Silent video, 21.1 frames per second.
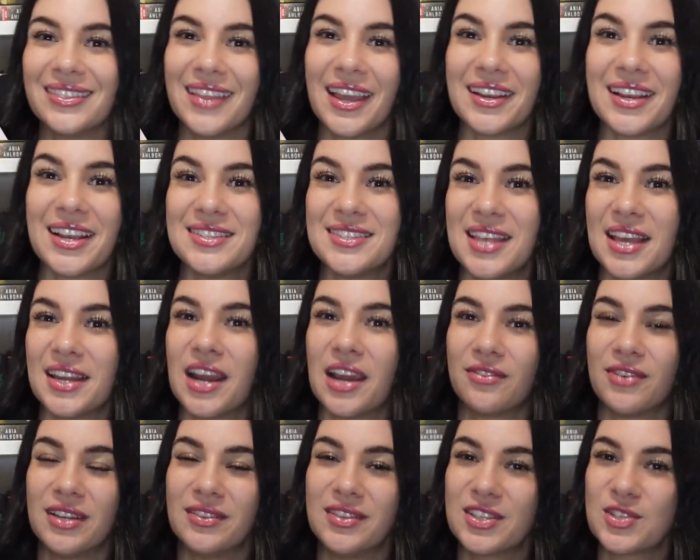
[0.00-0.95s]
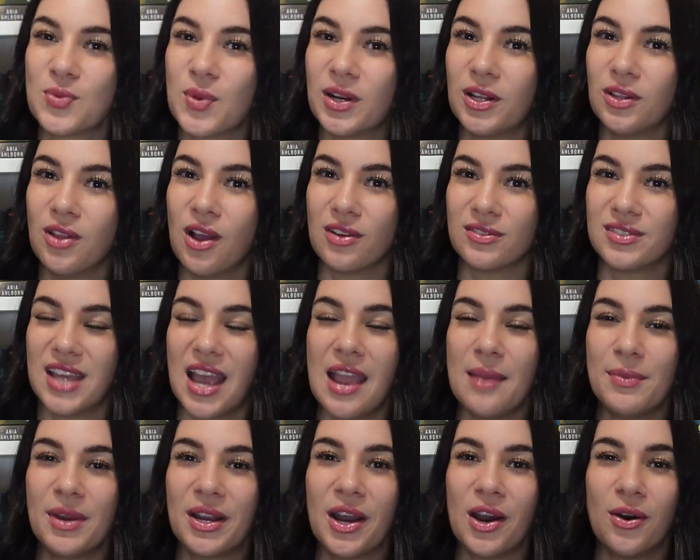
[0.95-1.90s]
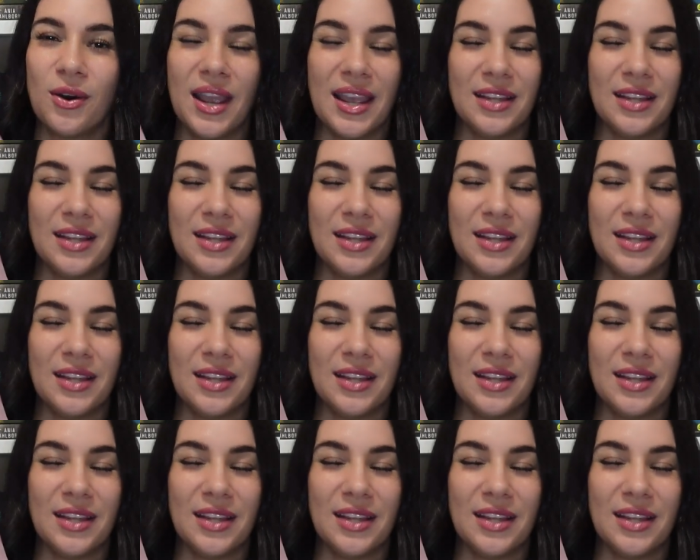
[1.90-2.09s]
Like I said, I read this one a long time ago,